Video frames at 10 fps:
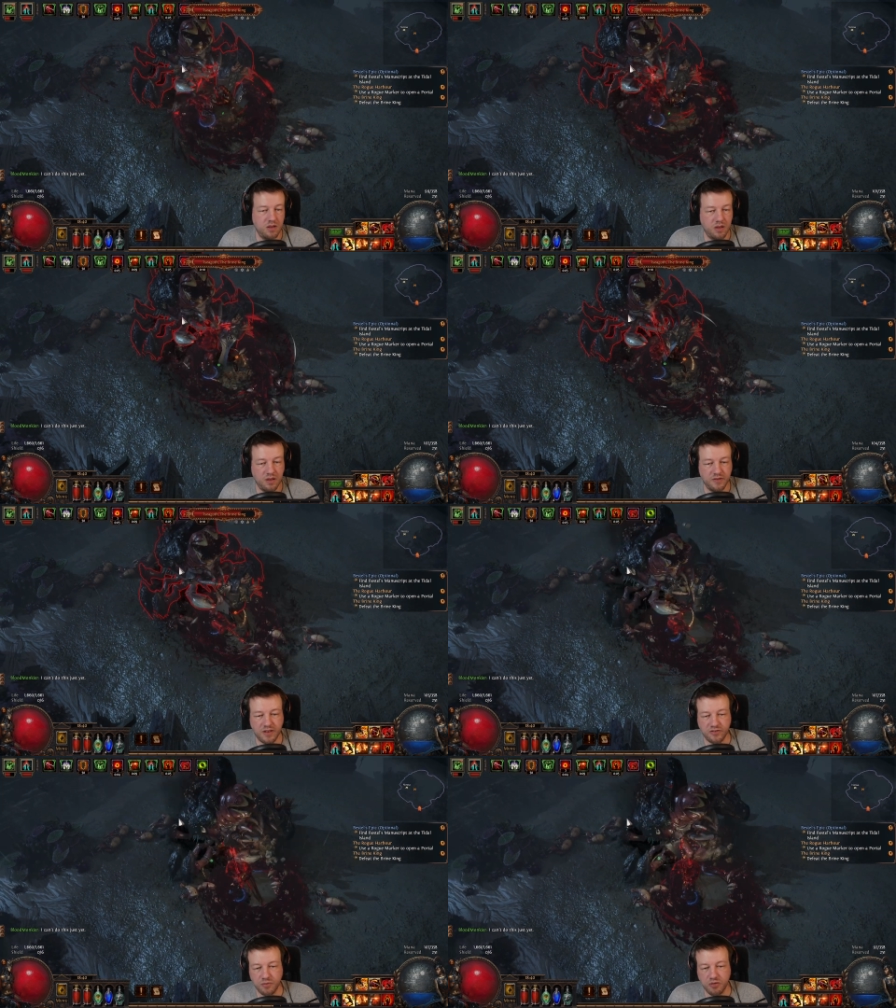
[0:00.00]
Let's
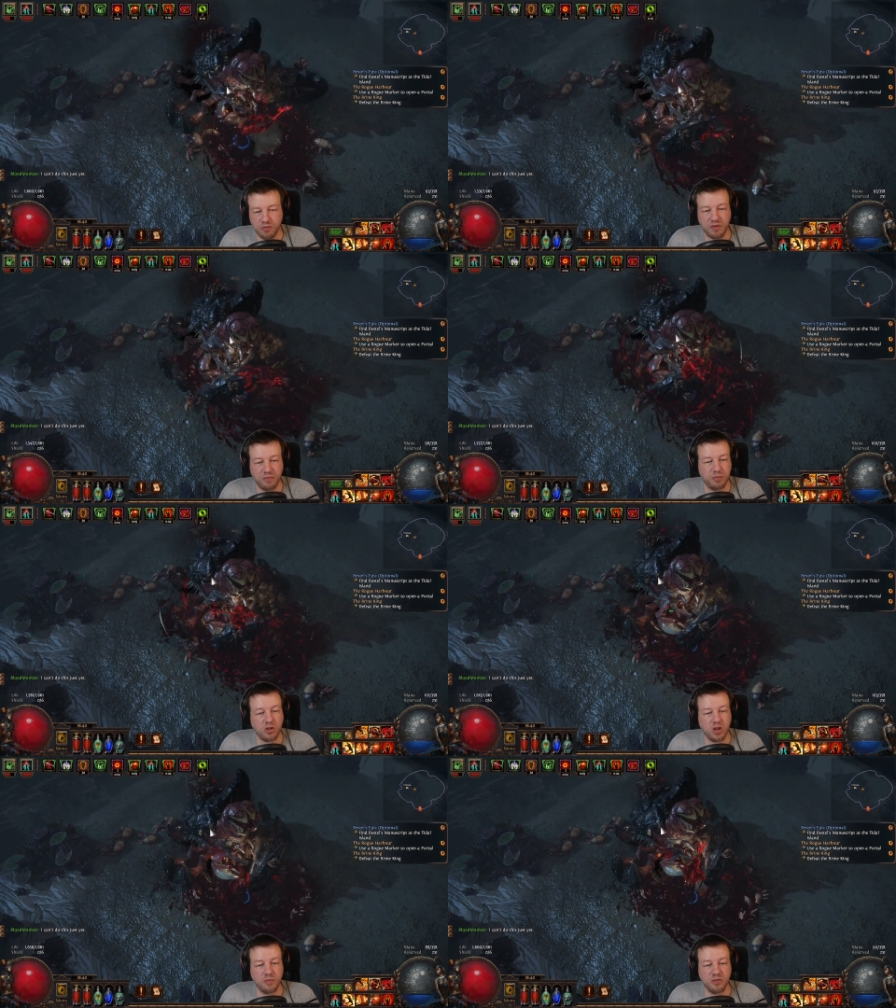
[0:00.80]
get some corrupting blood
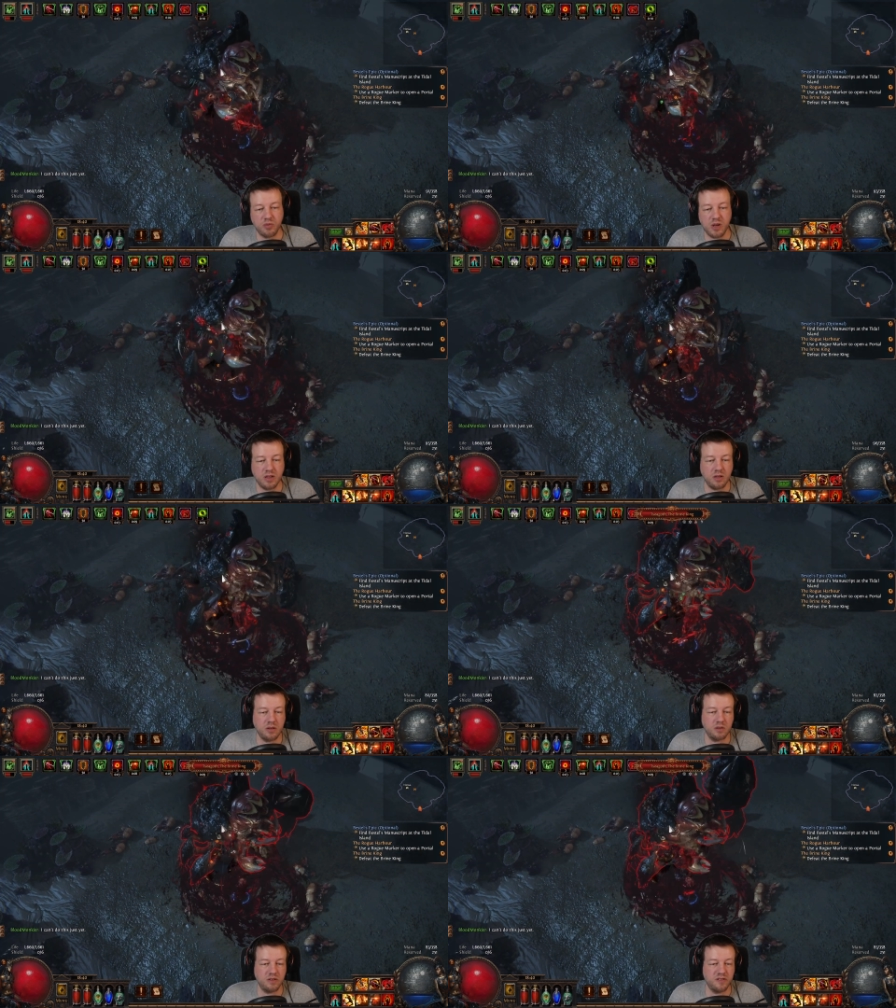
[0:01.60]
on him as well.
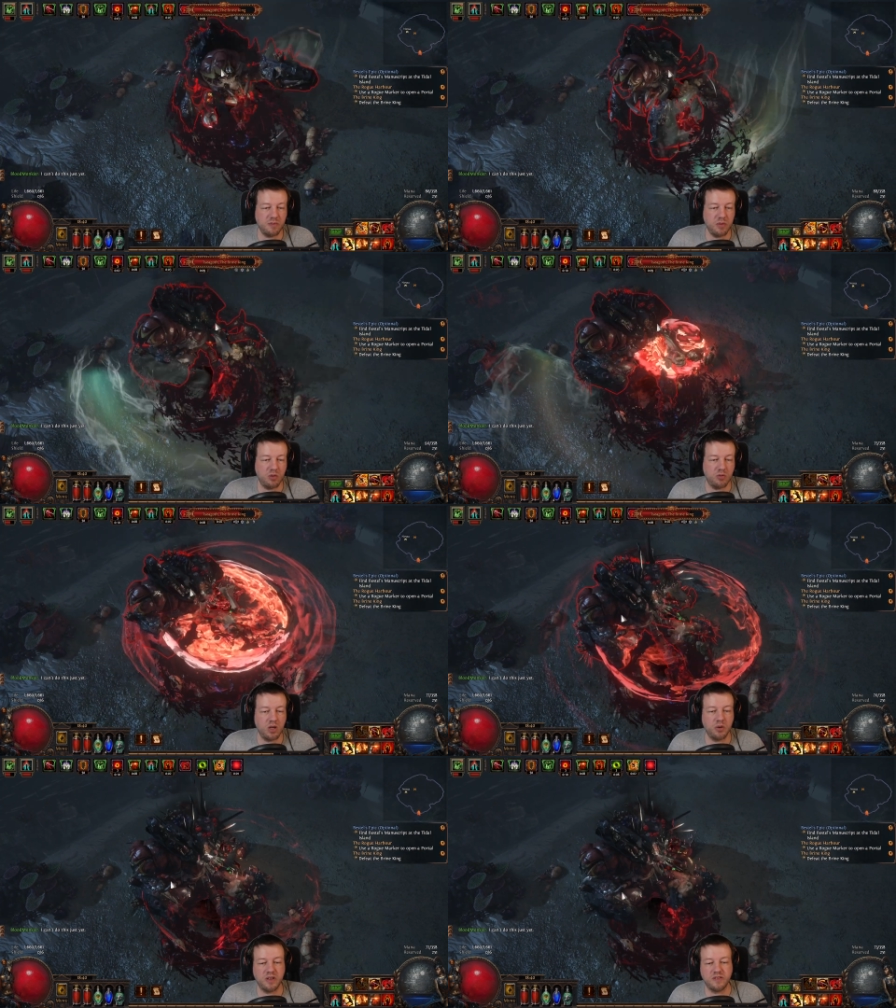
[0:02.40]
Is he immune?
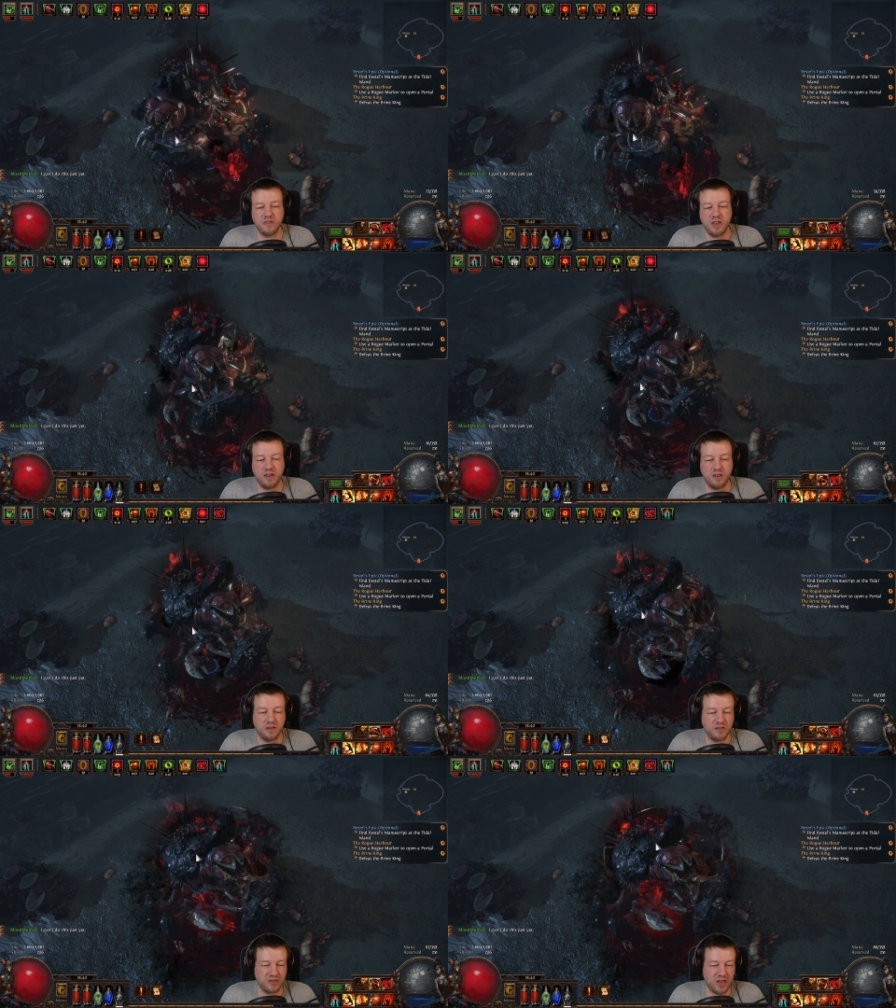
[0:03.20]
No, he isn't there. You
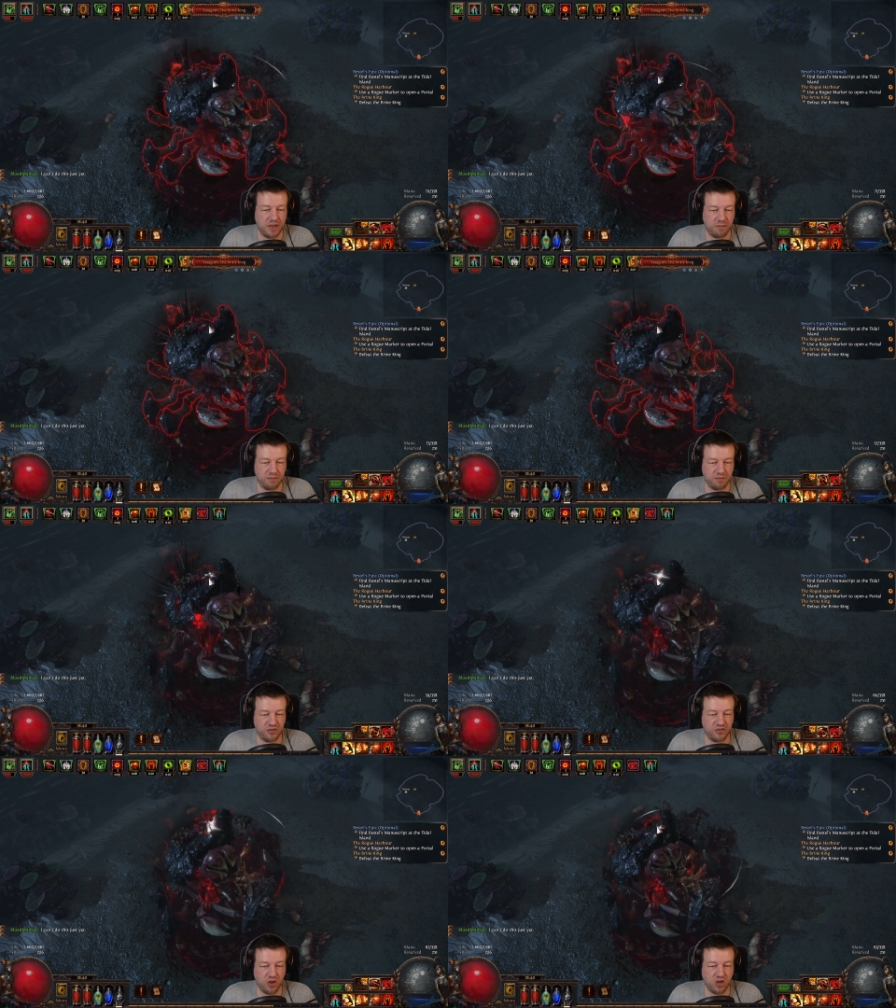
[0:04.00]
can see it
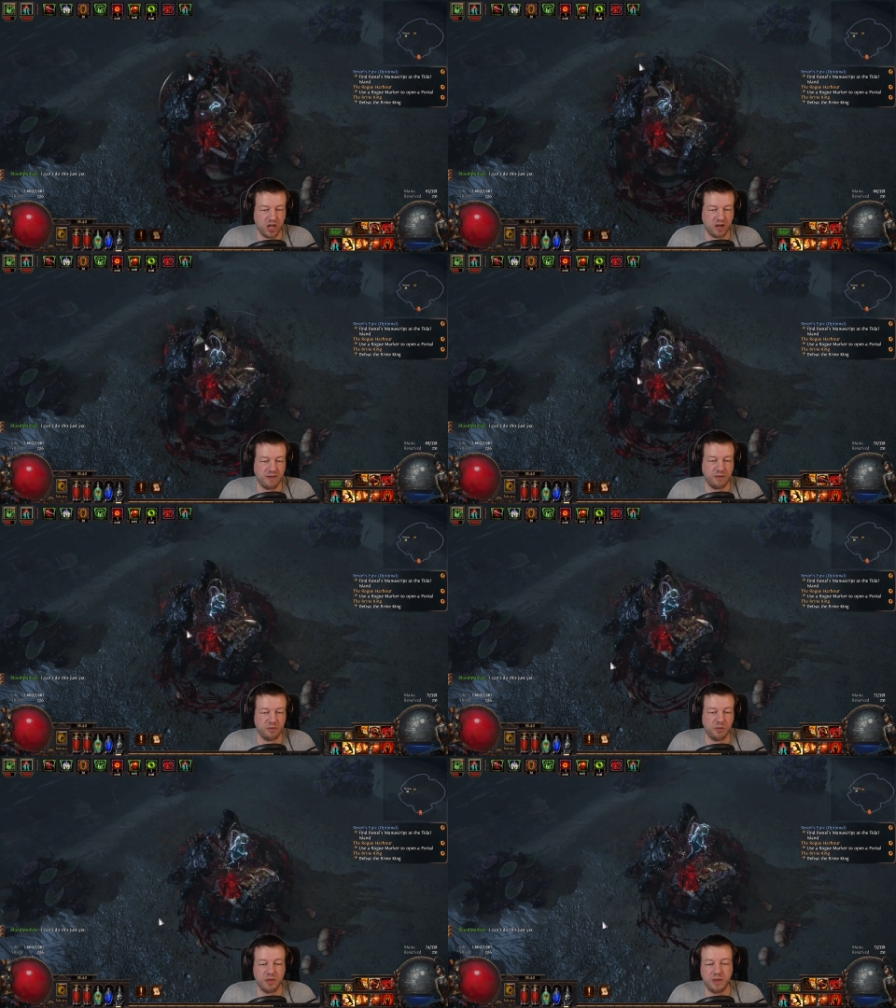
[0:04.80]
circling around him
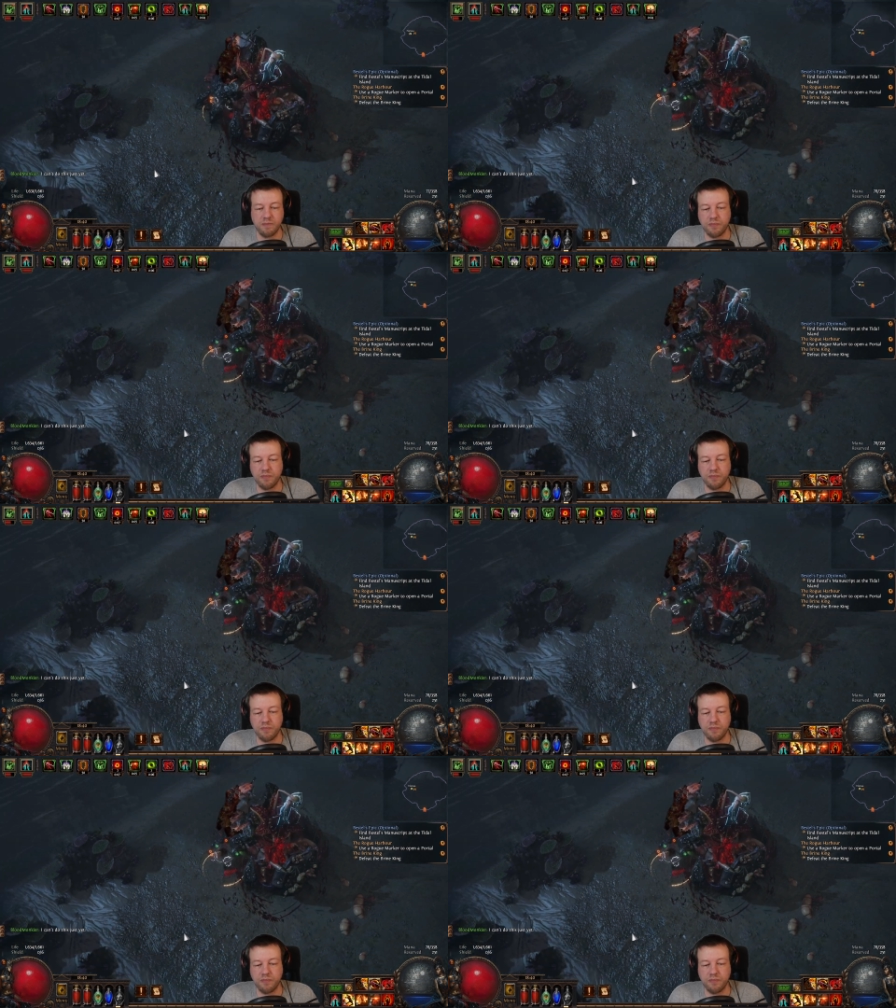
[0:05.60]
up there.